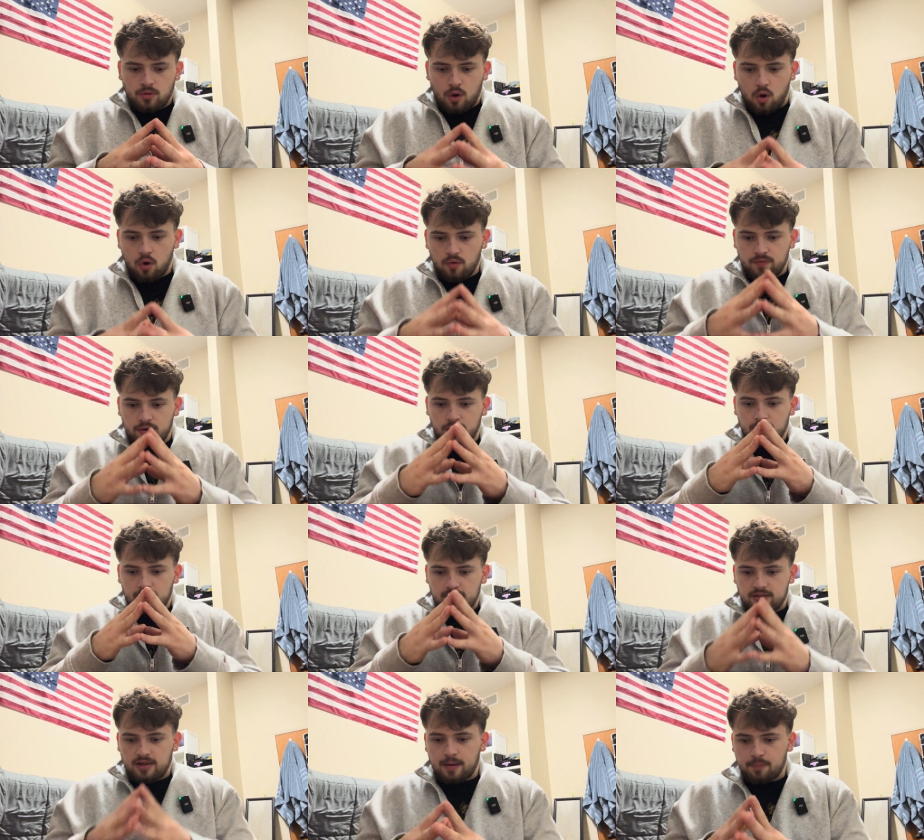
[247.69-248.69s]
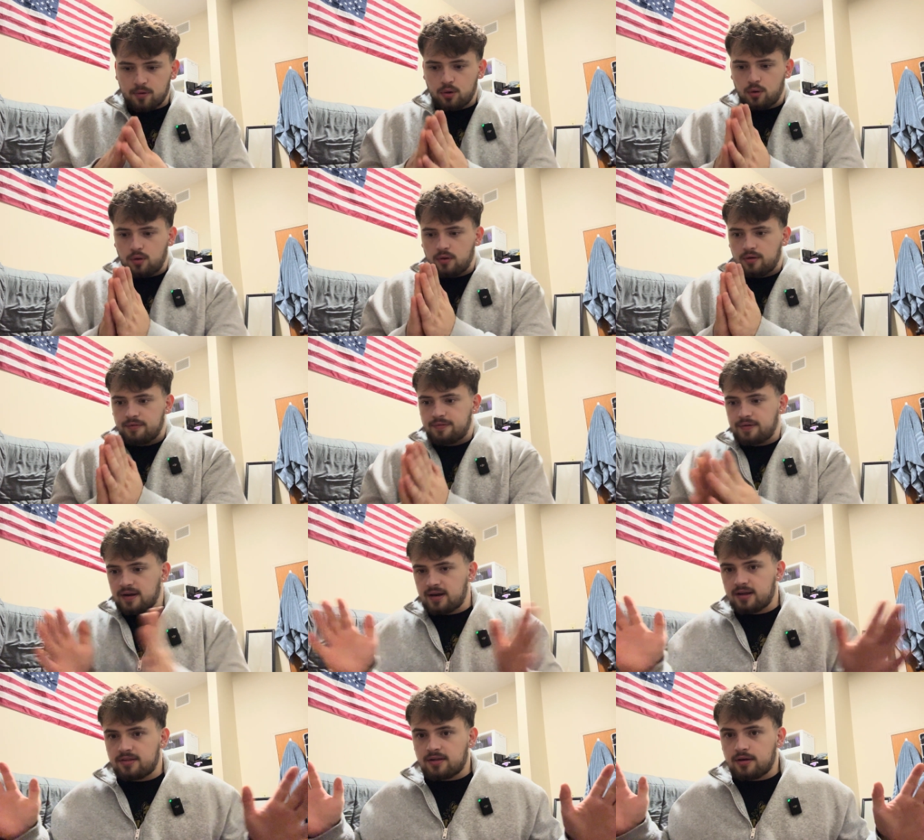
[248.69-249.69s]
over typical
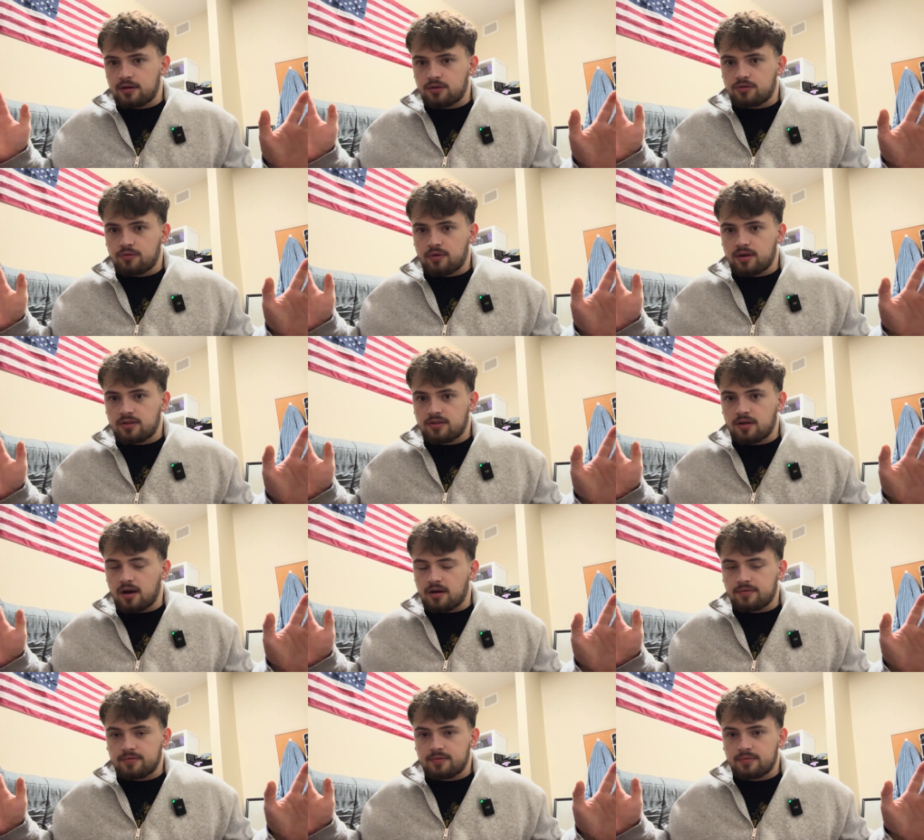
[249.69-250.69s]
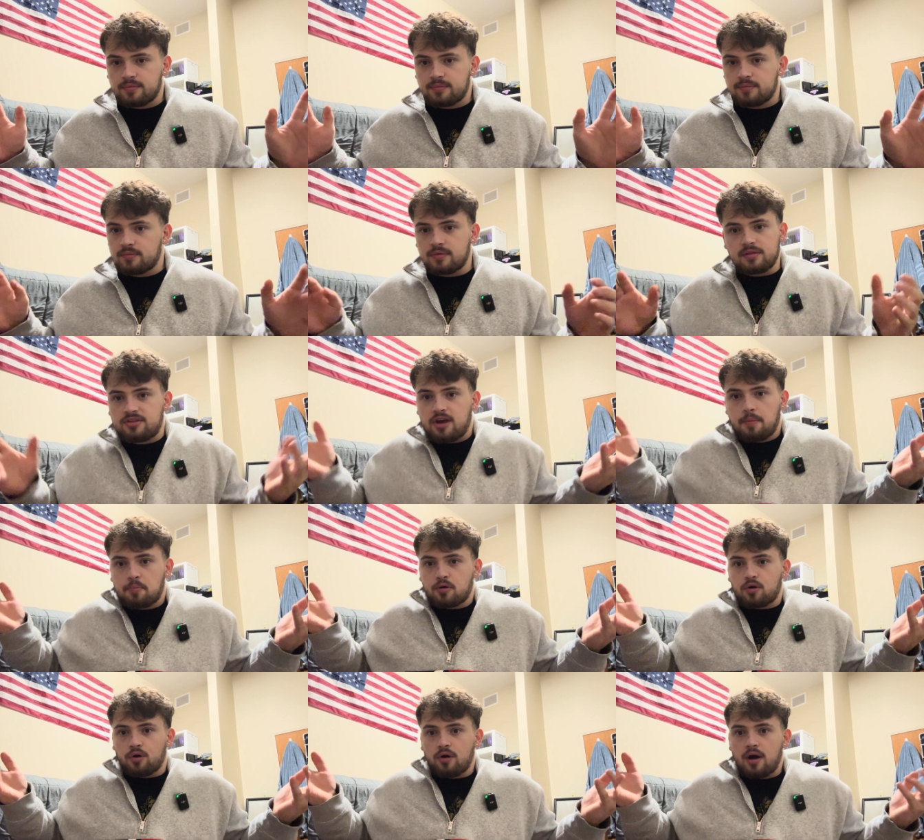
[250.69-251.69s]
fitness industry stuff.
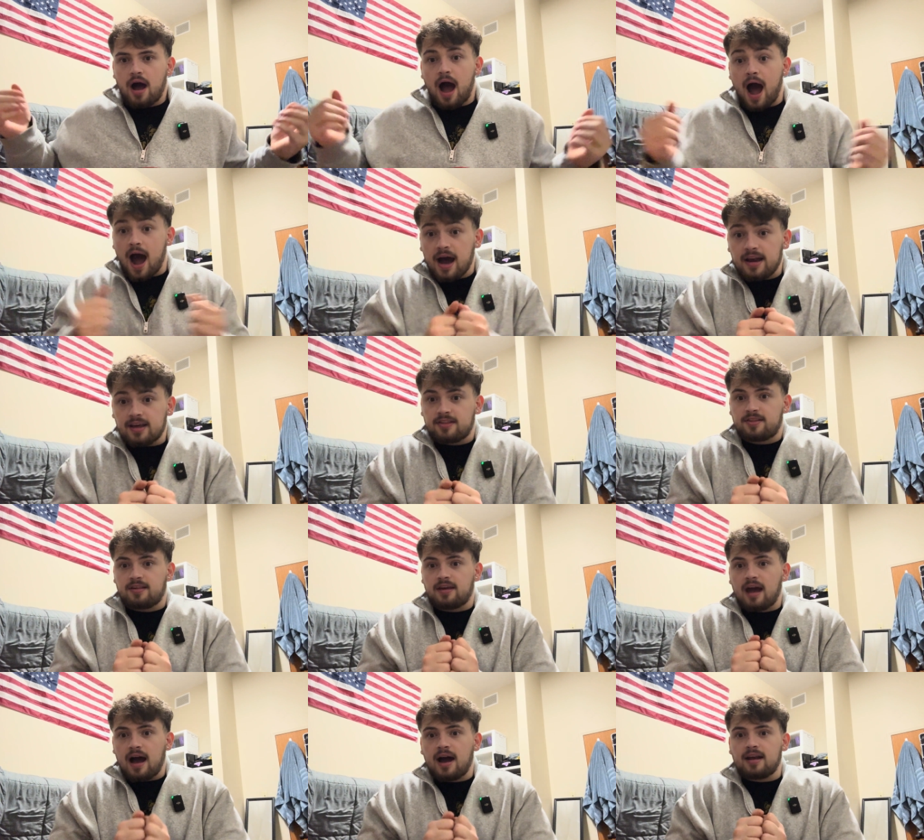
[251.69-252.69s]
Typical, honestly.